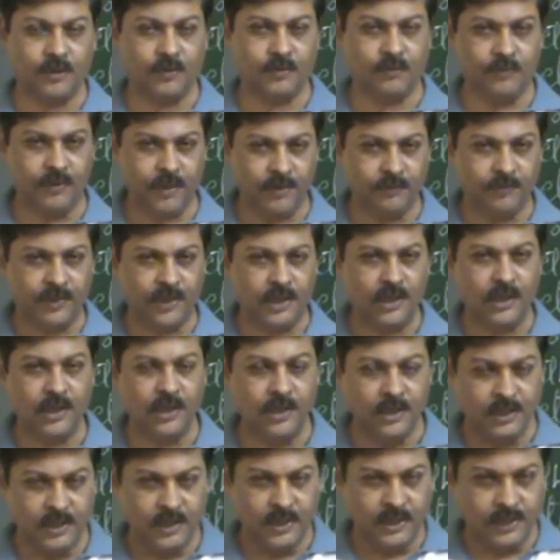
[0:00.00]
we
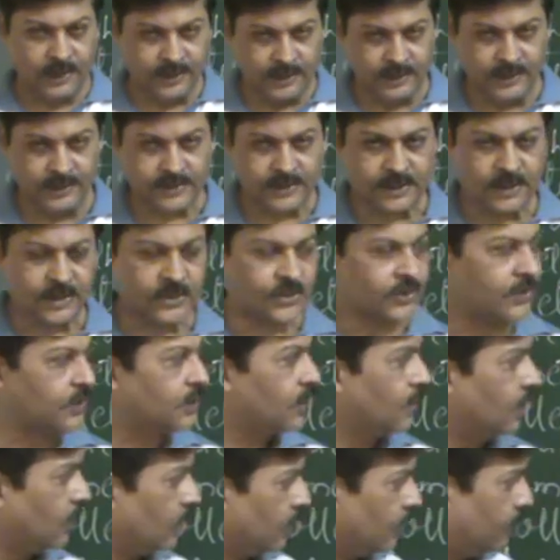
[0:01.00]
will
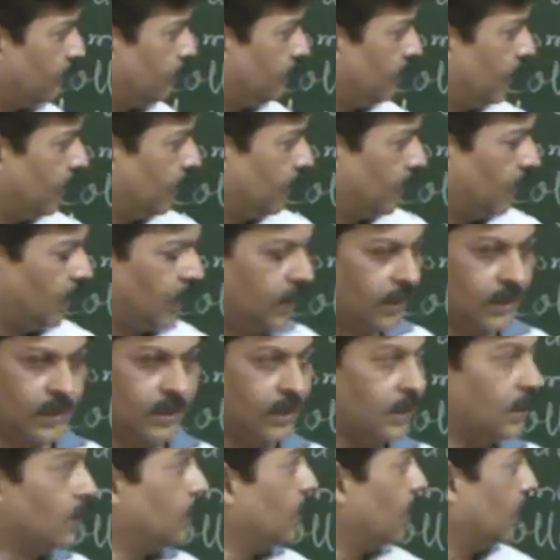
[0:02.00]
discuss
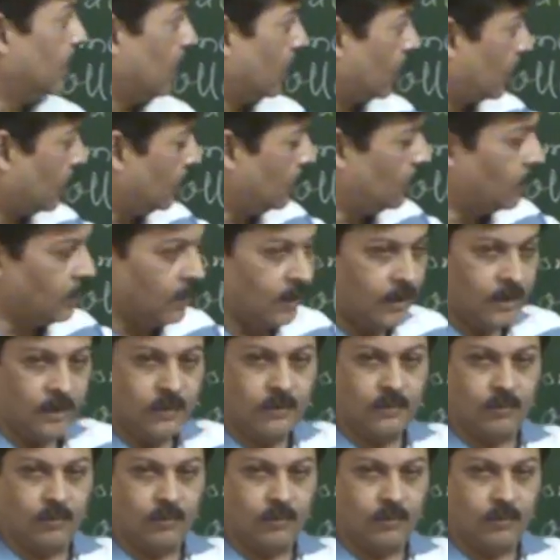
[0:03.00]
mainly here